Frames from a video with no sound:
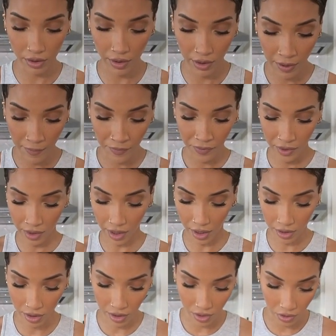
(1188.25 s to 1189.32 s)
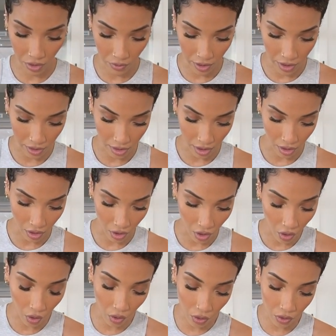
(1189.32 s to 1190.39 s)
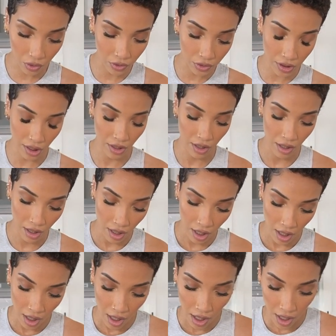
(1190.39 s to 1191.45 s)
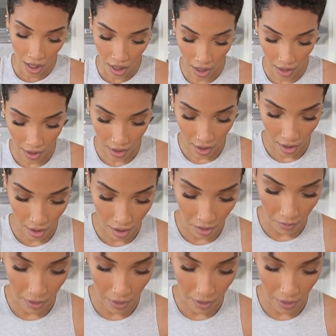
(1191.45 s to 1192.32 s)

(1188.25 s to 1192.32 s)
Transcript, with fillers: decided to pry out one of the best looking ones from the middle. I kind of